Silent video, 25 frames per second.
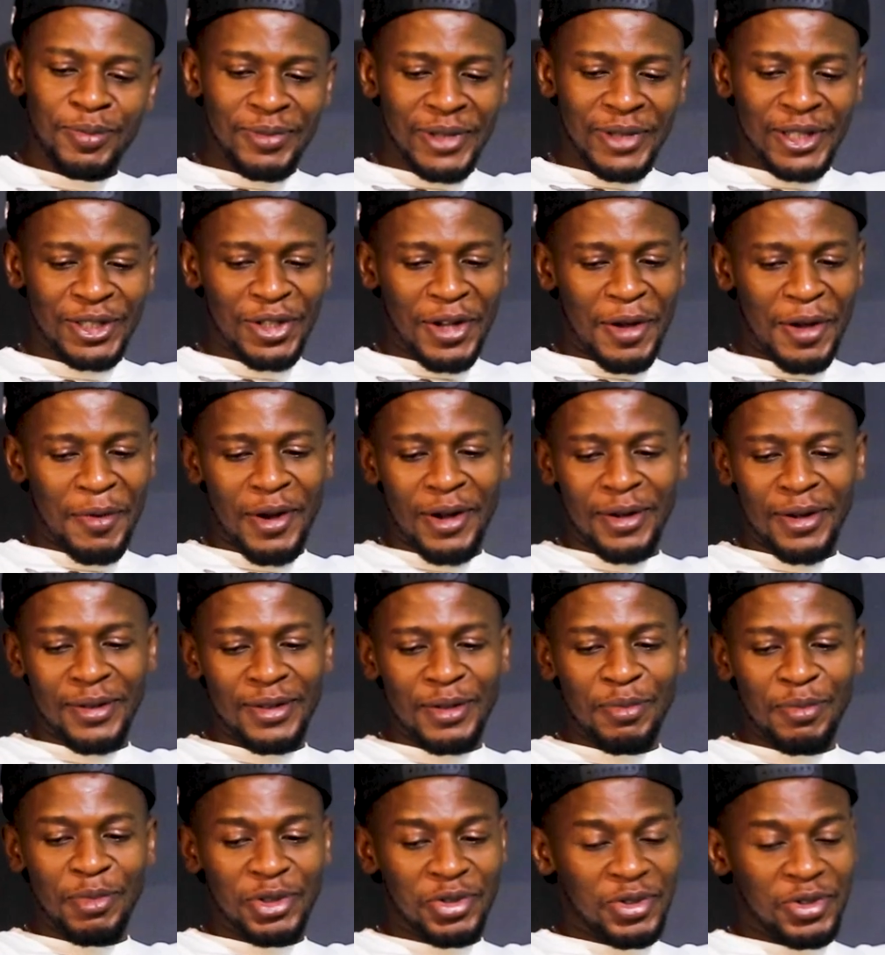let's talk
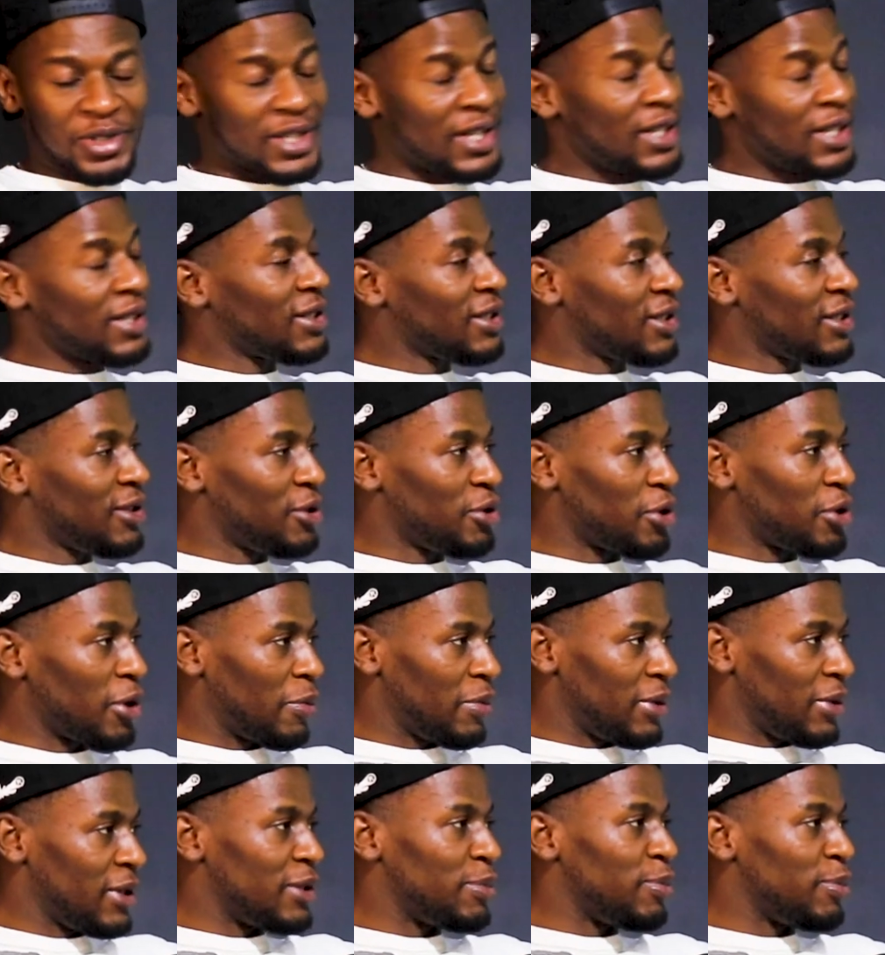about the most recent
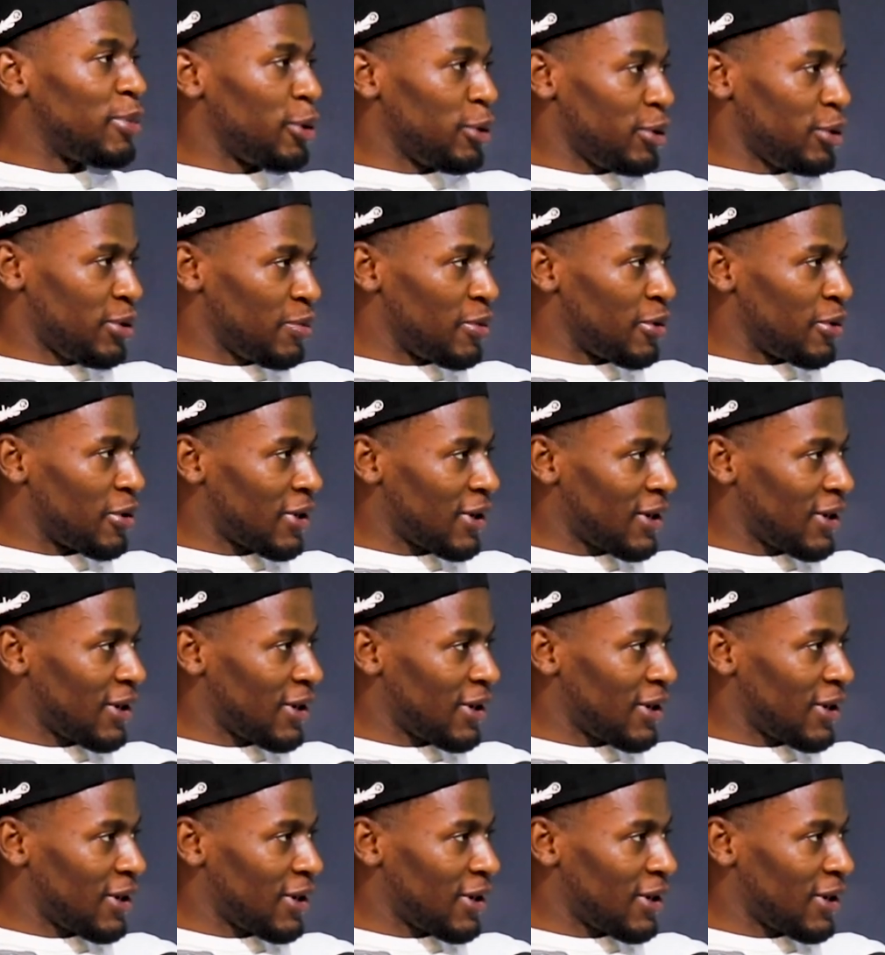drop is Blow Smoke,